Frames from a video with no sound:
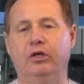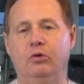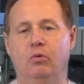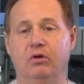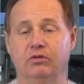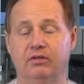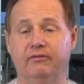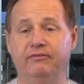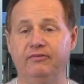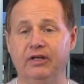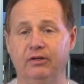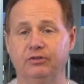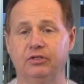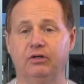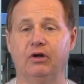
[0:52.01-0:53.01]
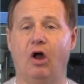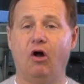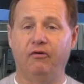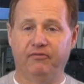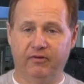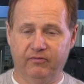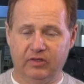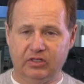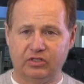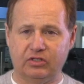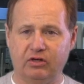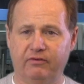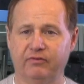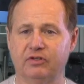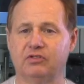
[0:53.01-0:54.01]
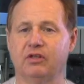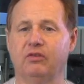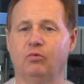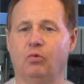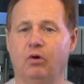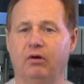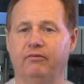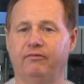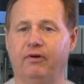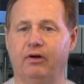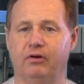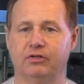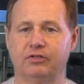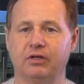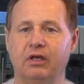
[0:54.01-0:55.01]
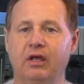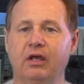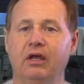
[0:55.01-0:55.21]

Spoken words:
you want to filter off of the surface of the water first.